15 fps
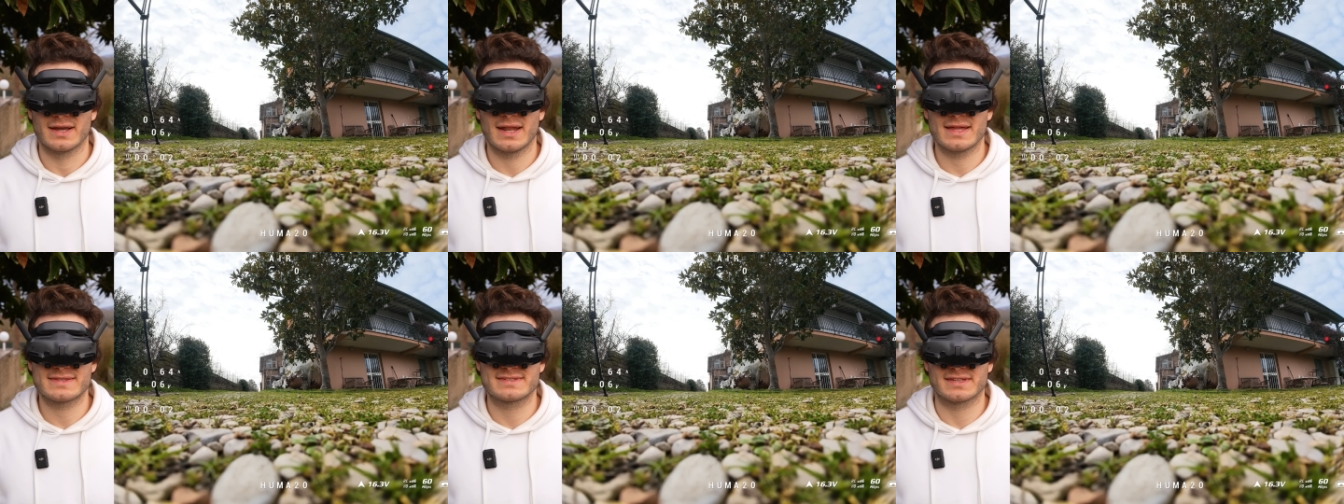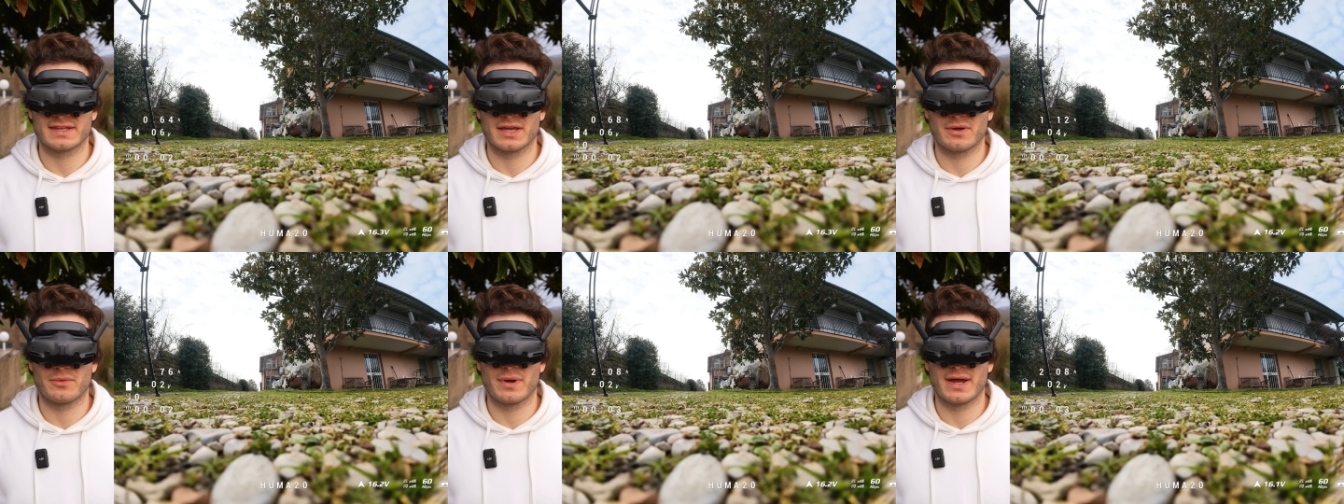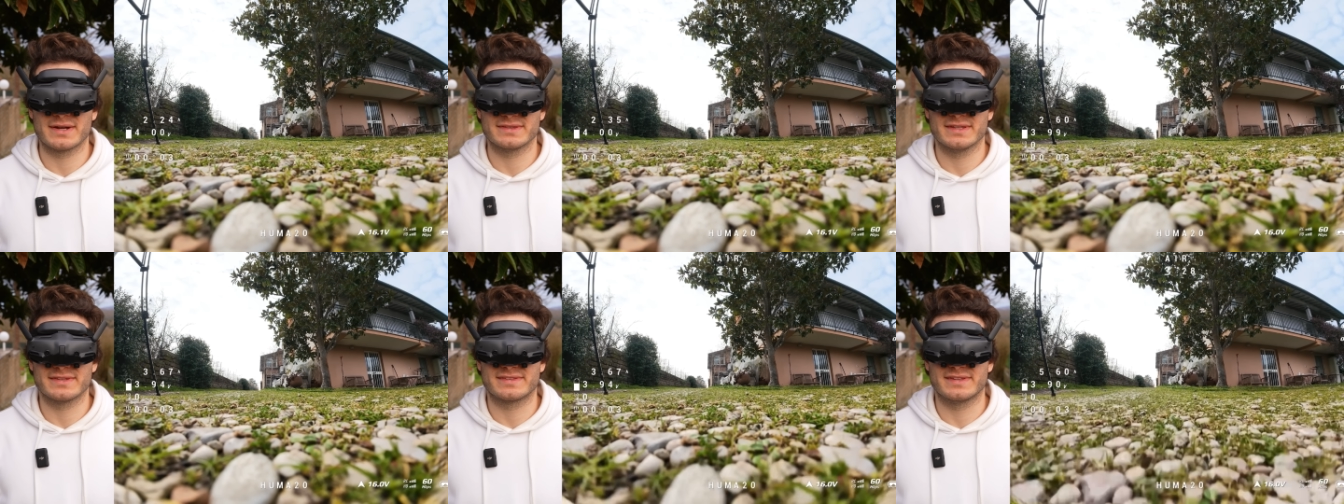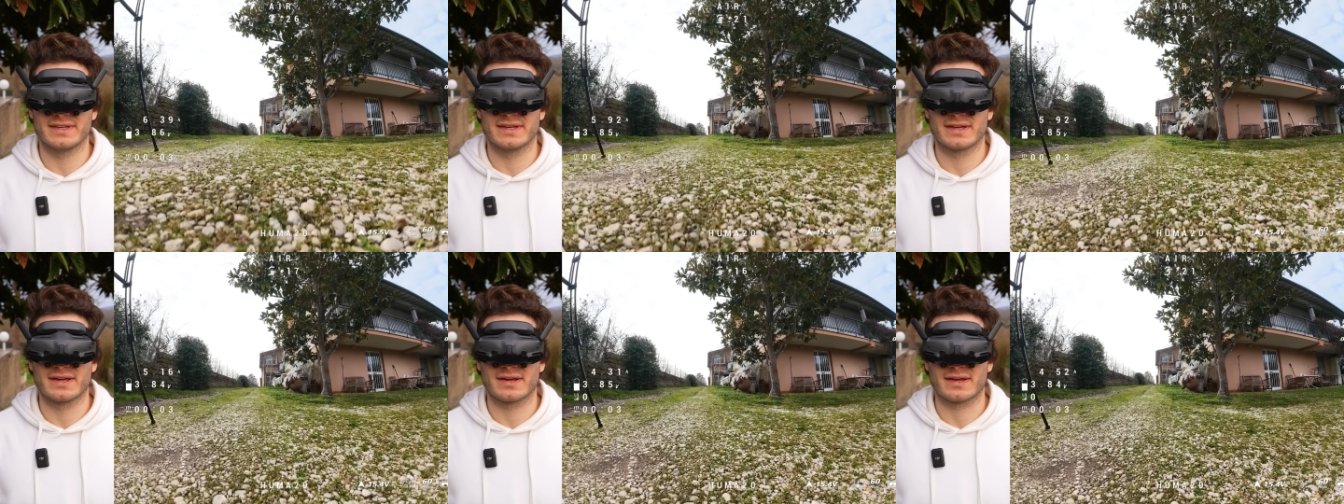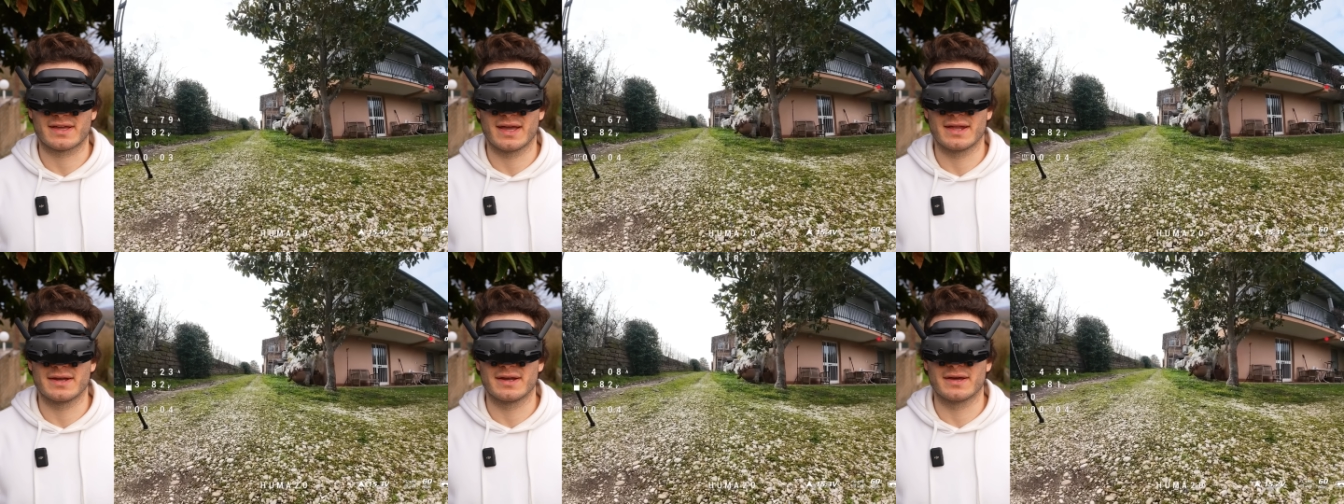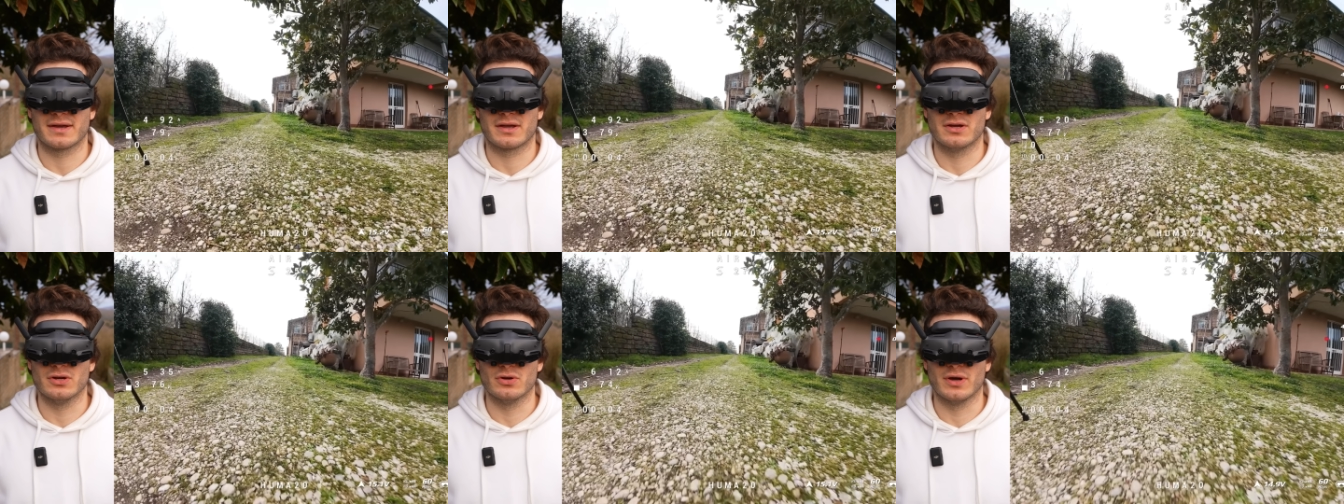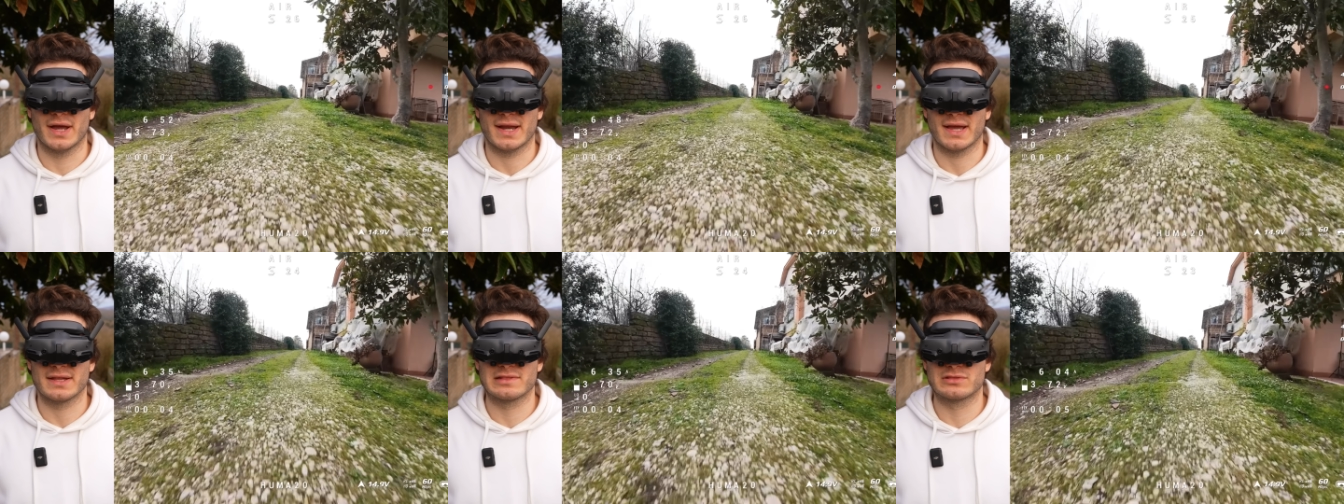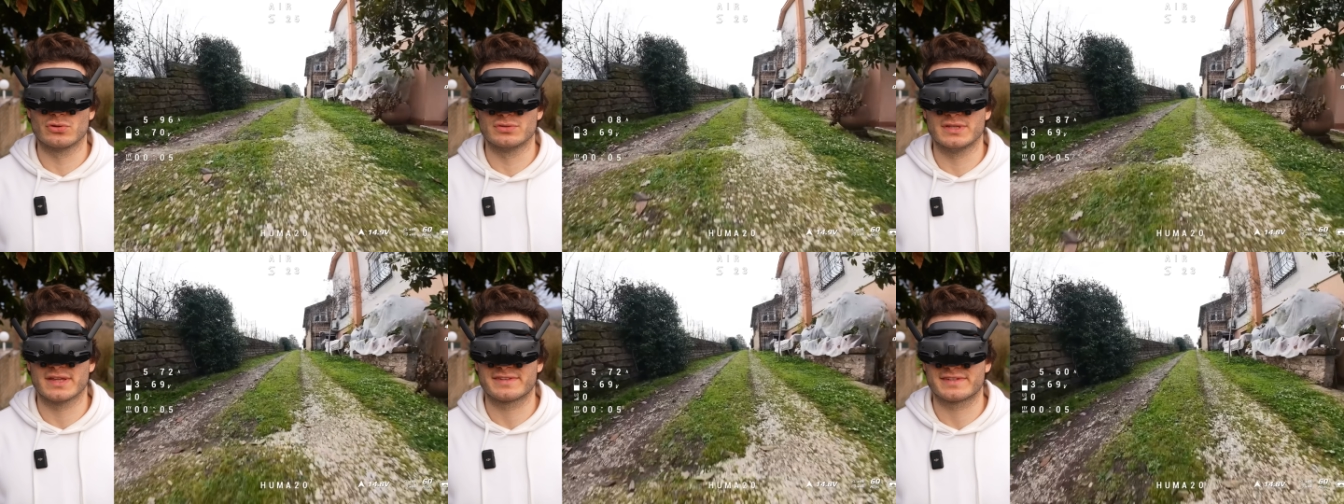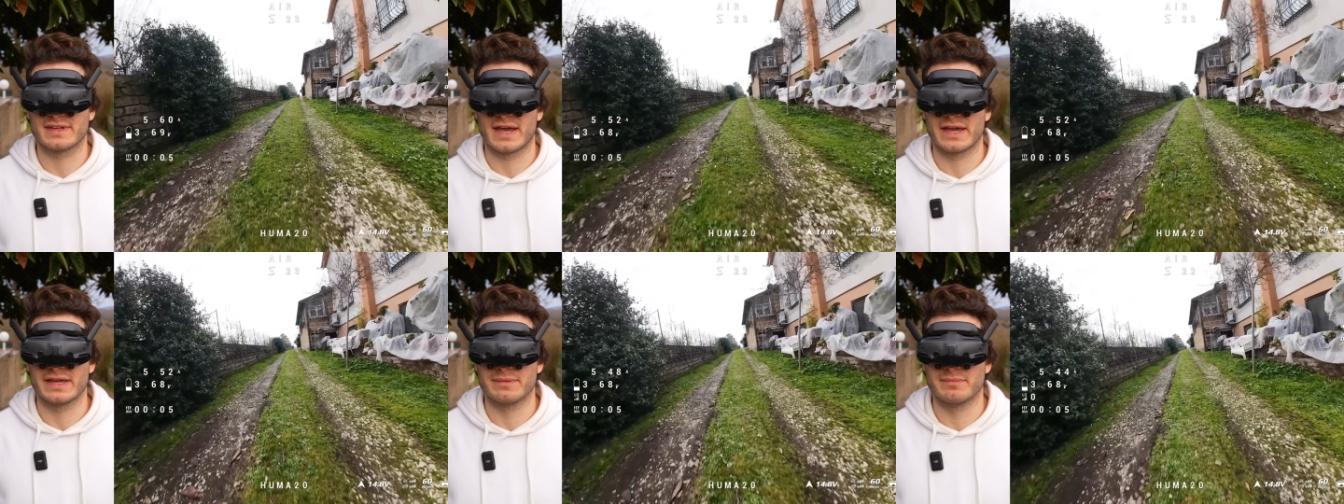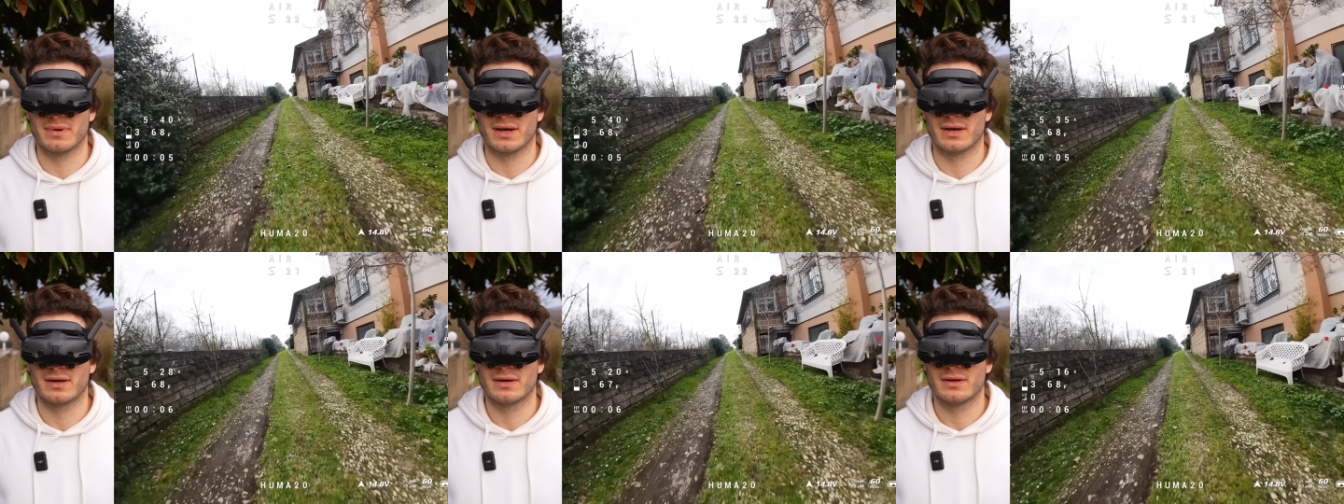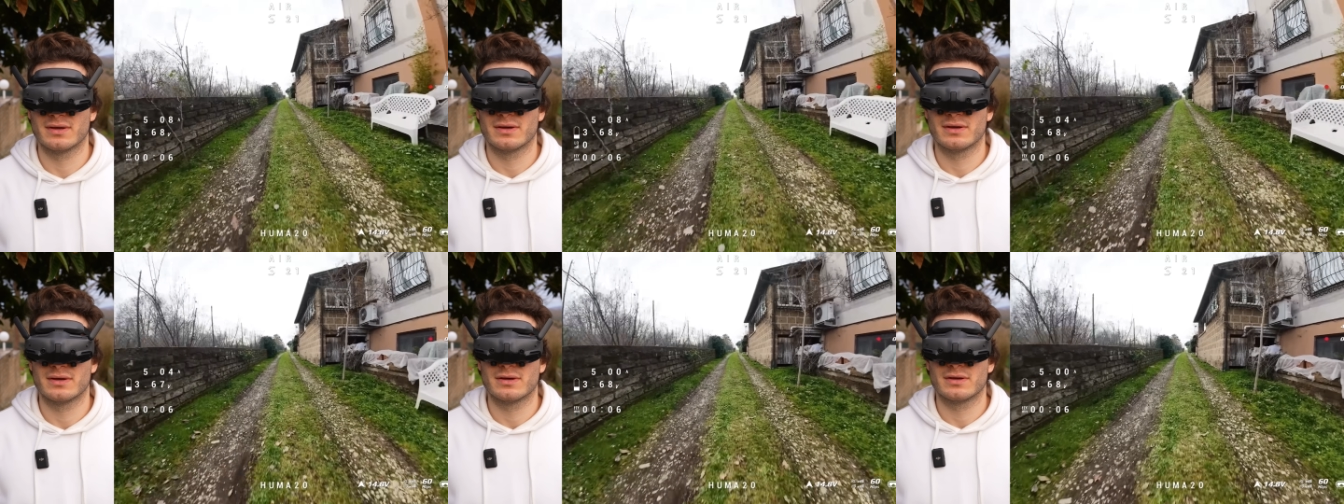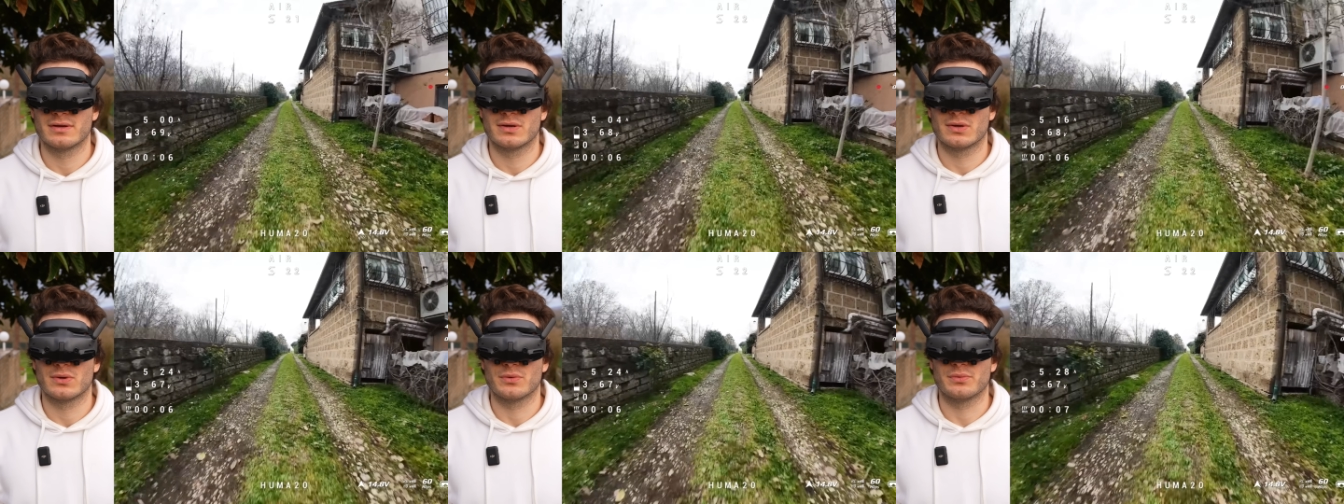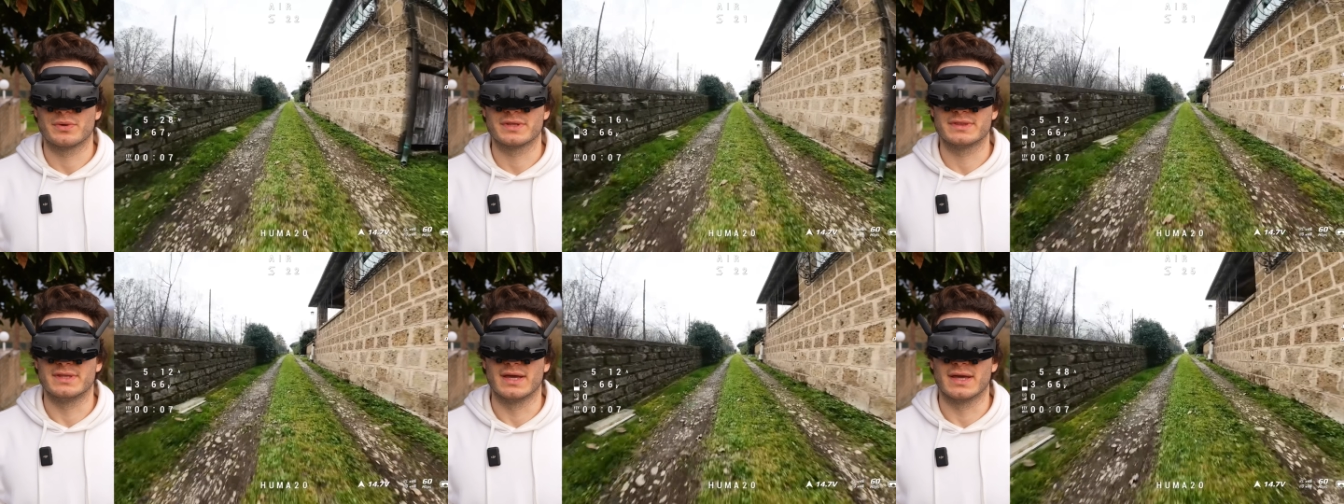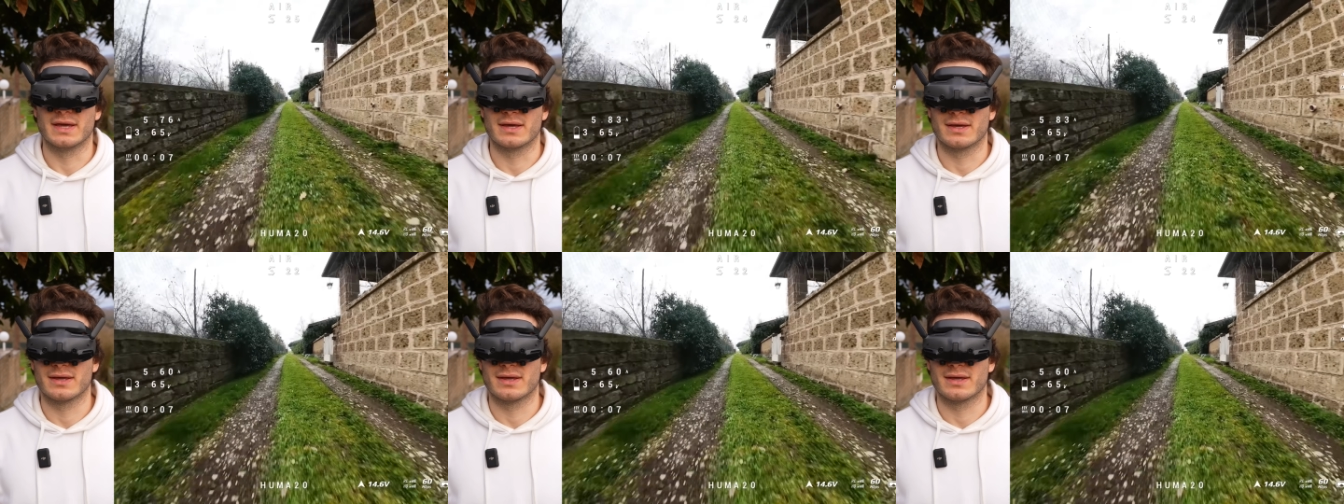let's see where this thing can go. And I'll do the same with the